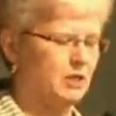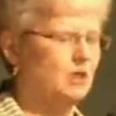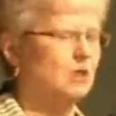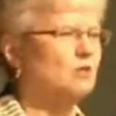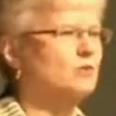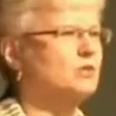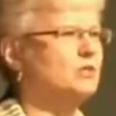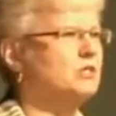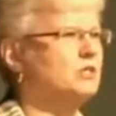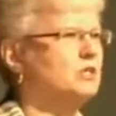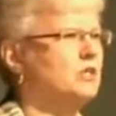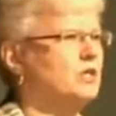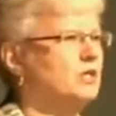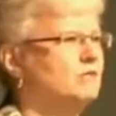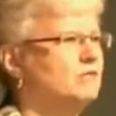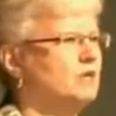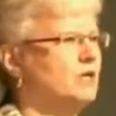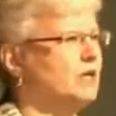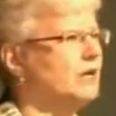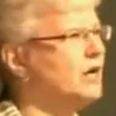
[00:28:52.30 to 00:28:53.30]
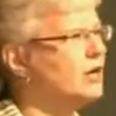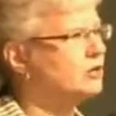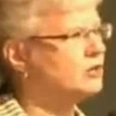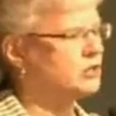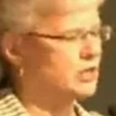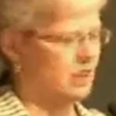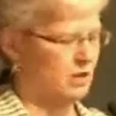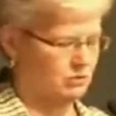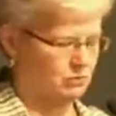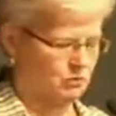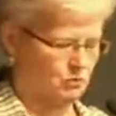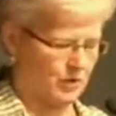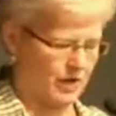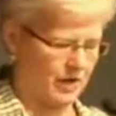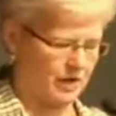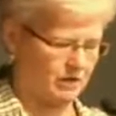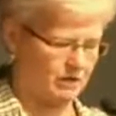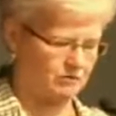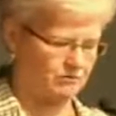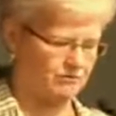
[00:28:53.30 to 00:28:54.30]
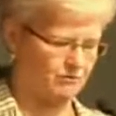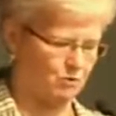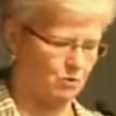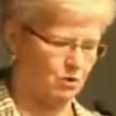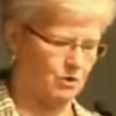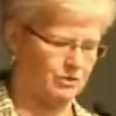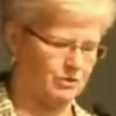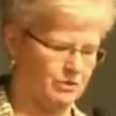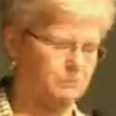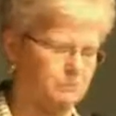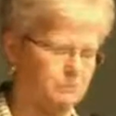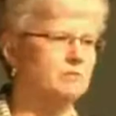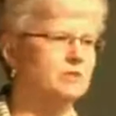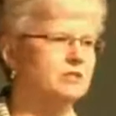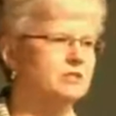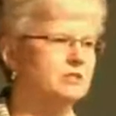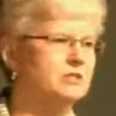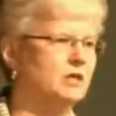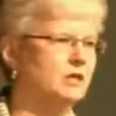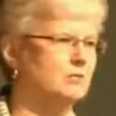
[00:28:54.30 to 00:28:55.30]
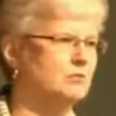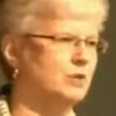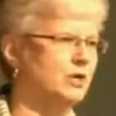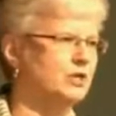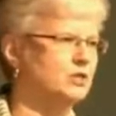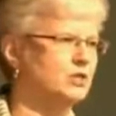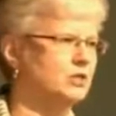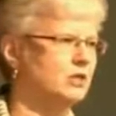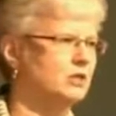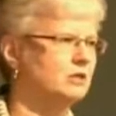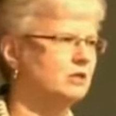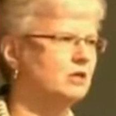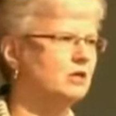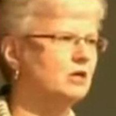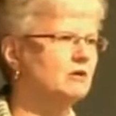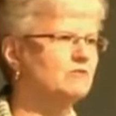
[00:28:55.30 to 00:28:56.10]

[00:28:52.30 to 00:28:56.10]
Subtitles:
received an Our Town grant for a 3-month celebration